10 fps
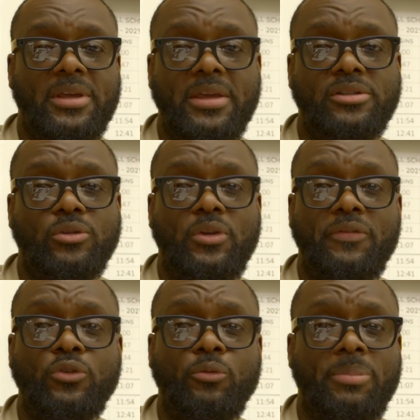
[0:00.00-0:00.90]
kids to
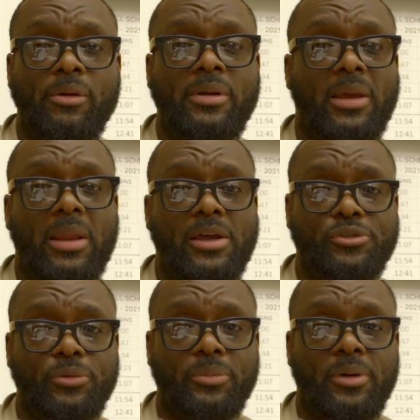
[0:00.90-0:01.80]
even do better in the
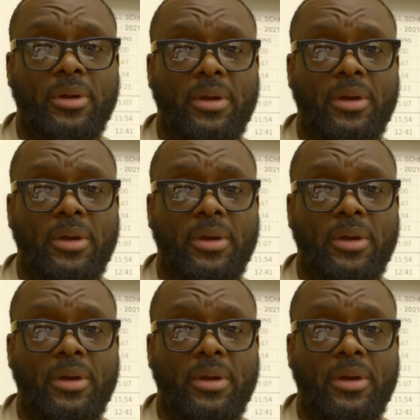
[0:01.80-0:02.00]
classroom.